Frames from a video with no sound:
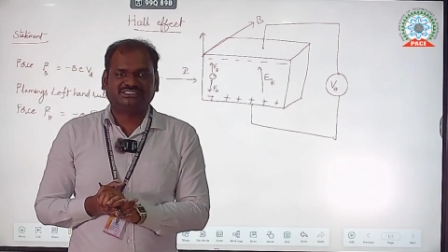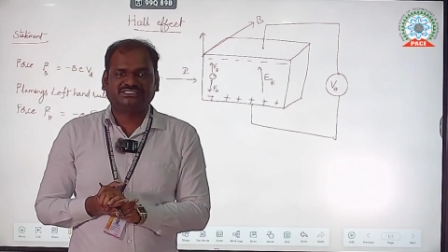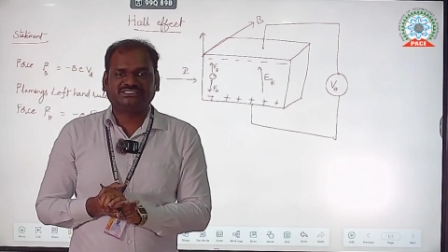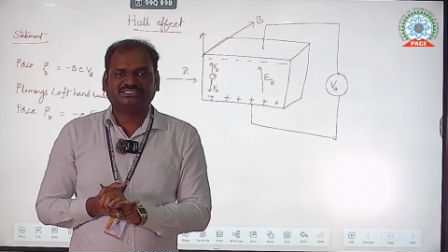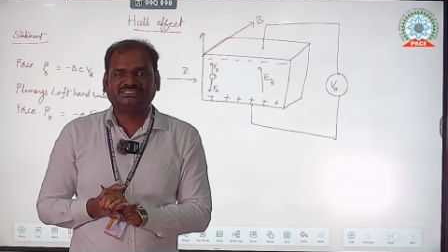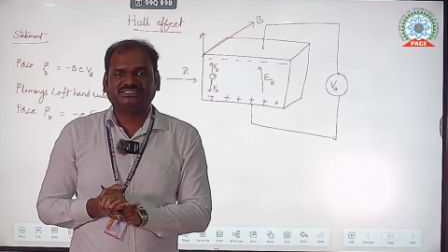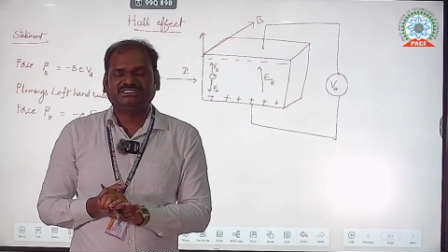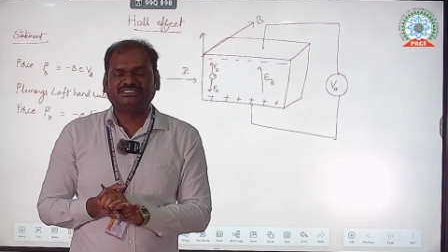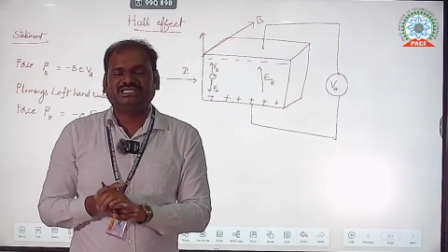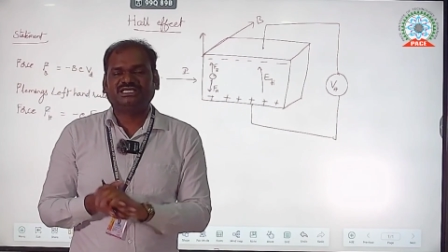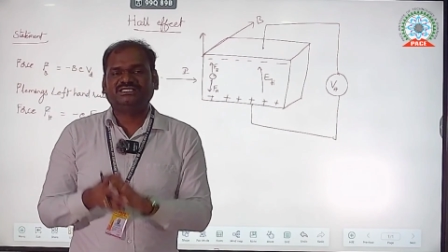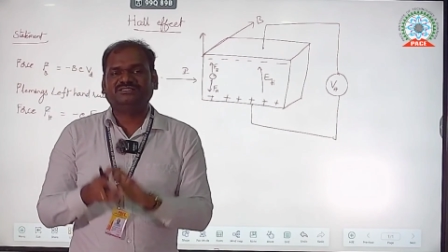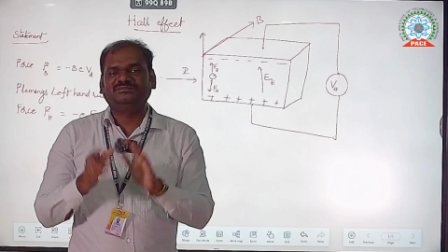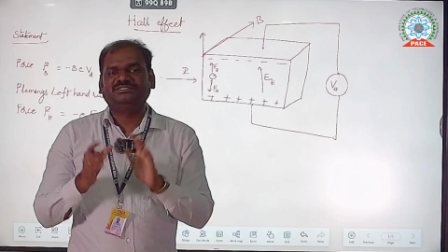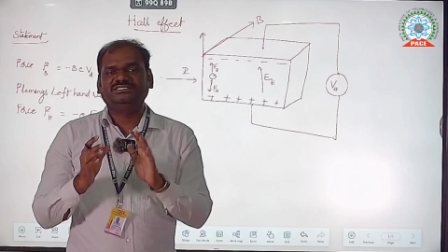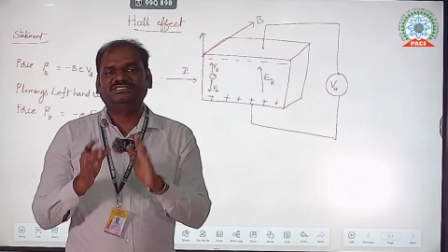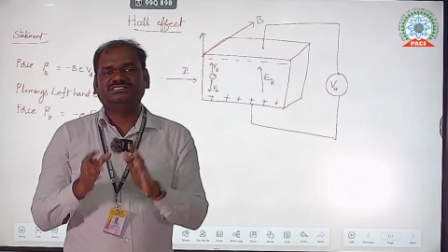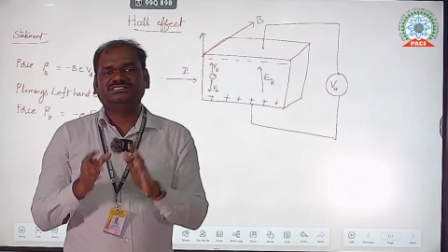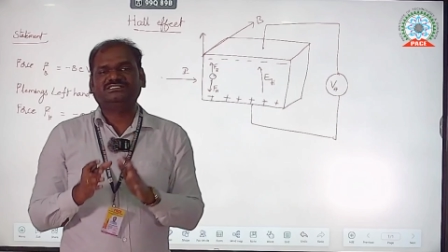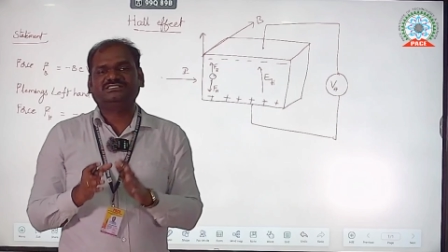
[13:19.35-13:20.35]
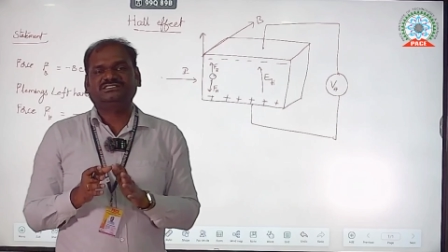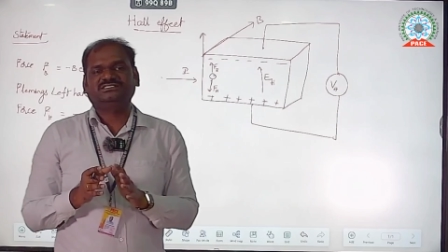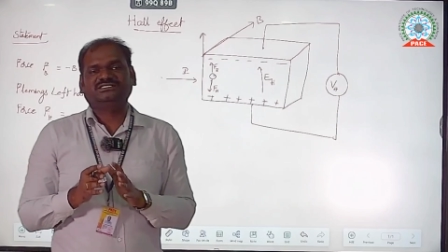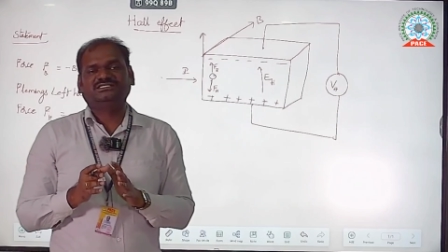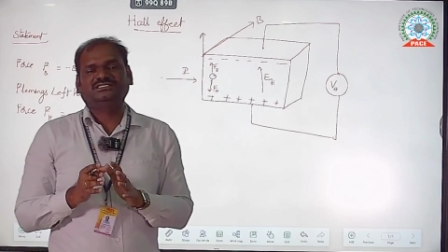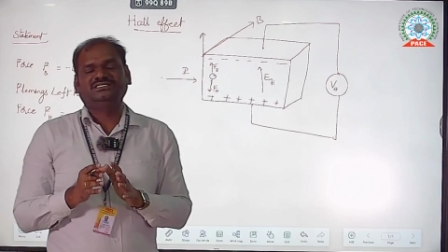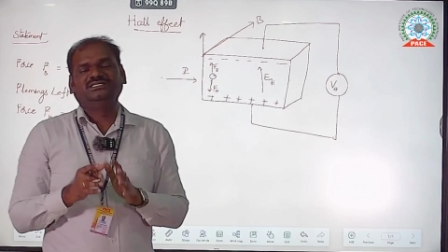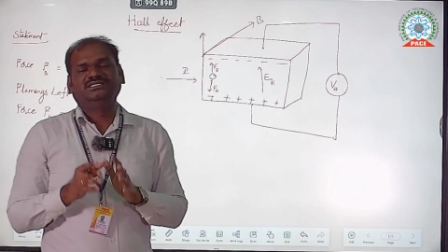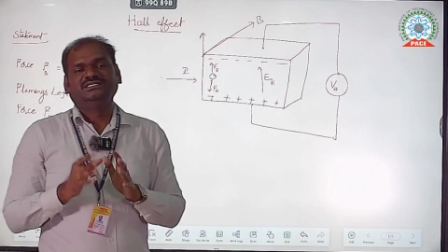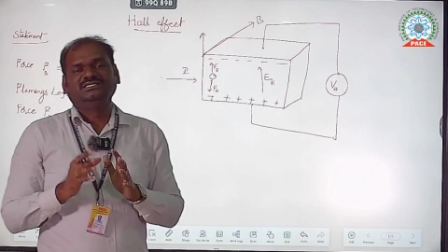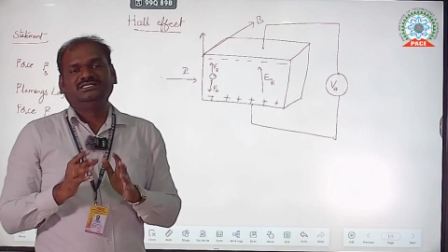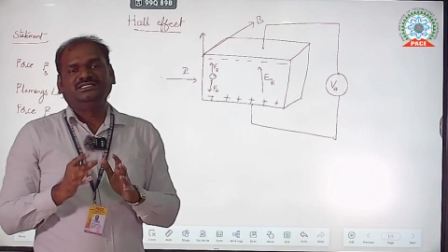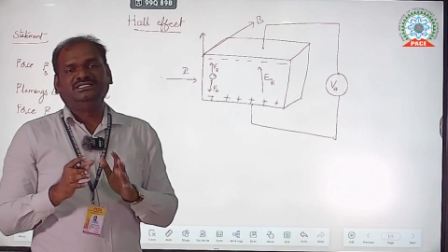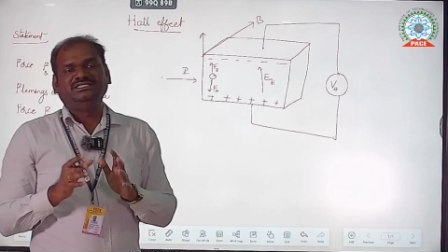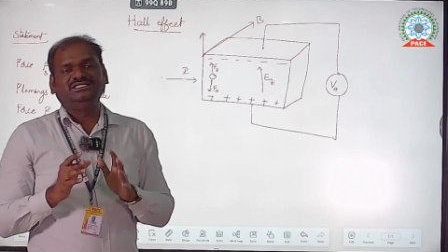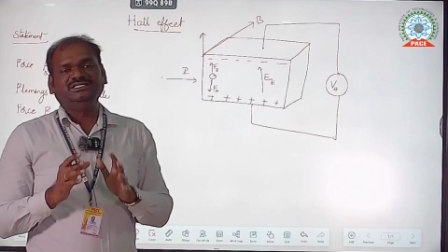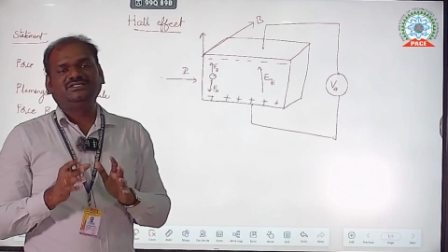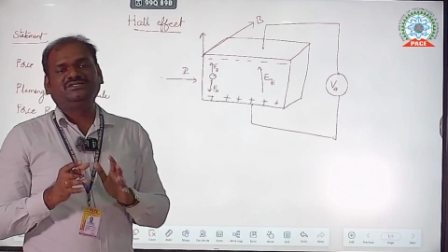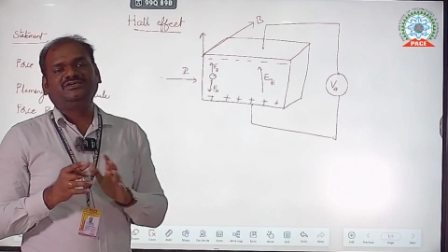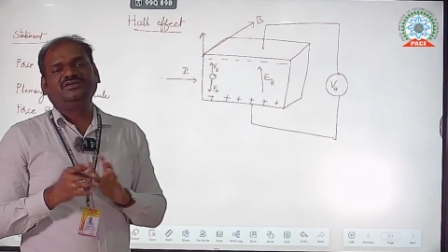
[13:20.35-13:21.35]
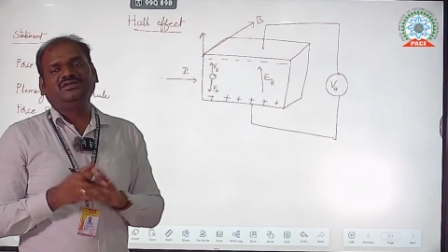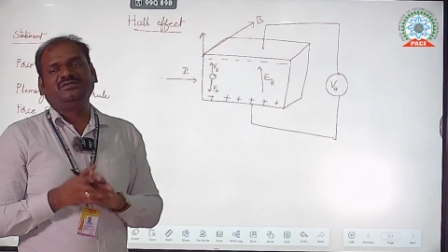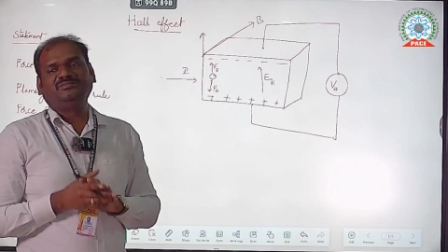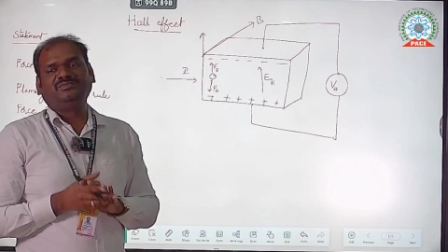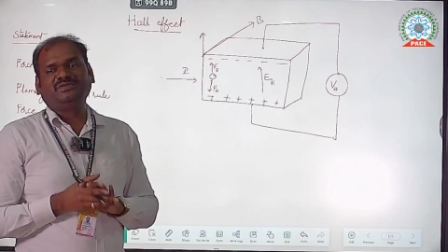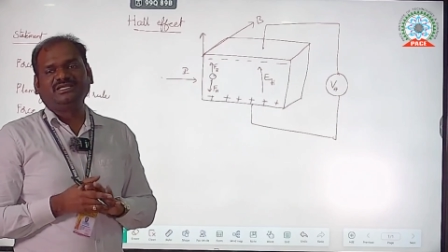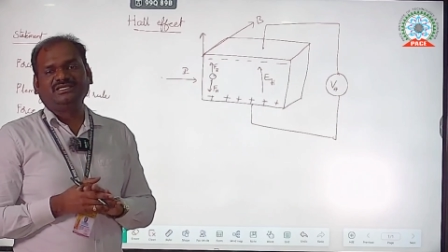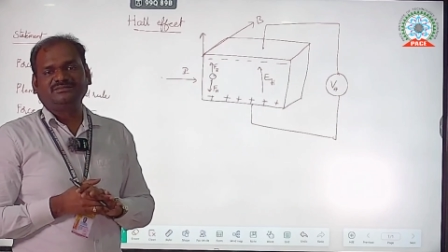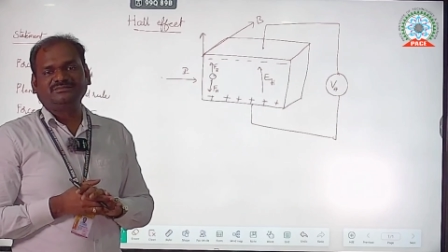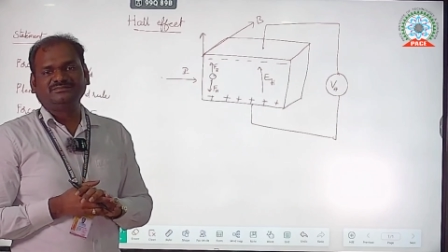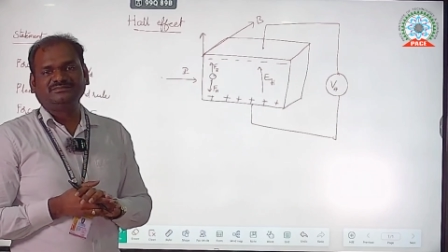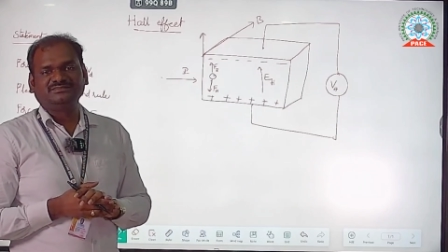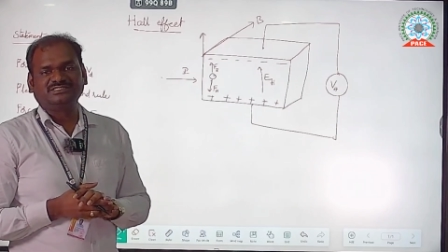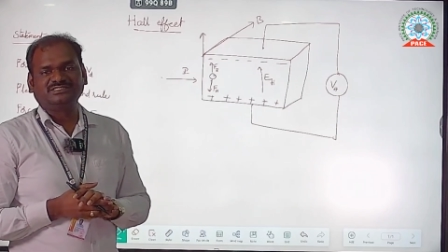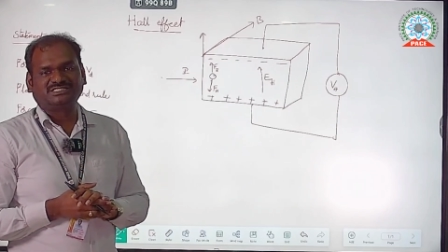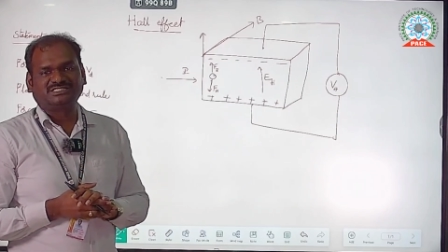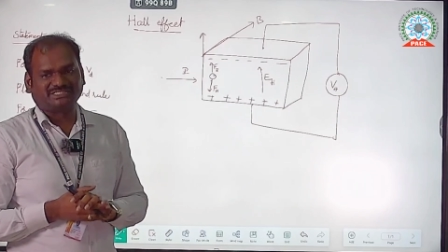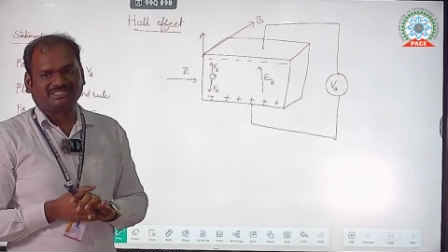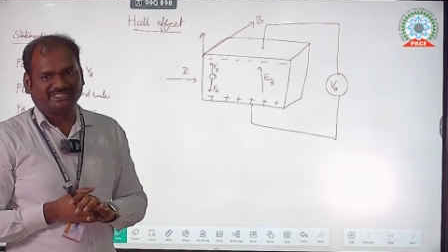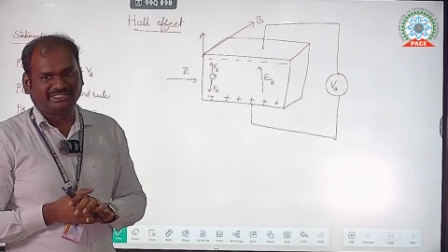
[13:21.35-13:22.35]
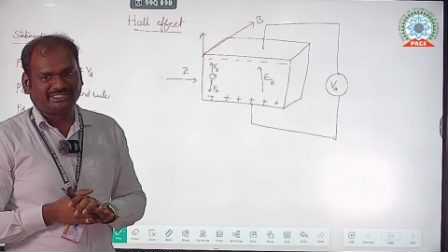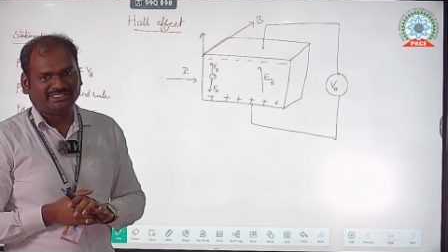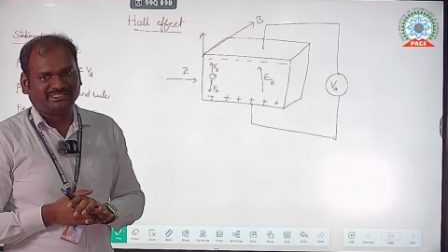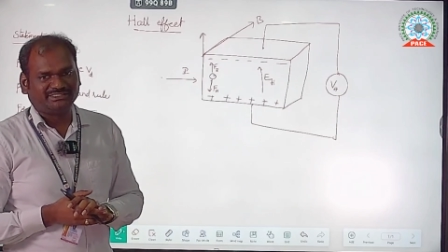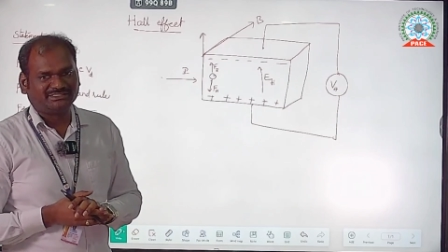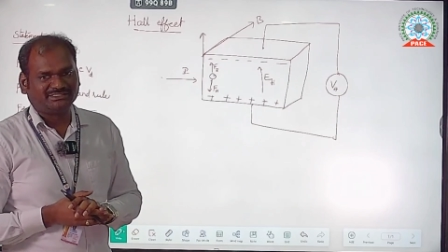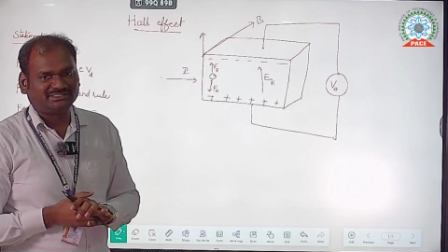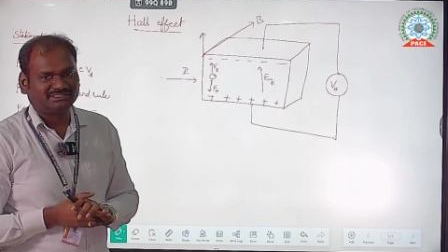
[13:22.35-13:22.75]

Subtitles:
That means equilibrium state.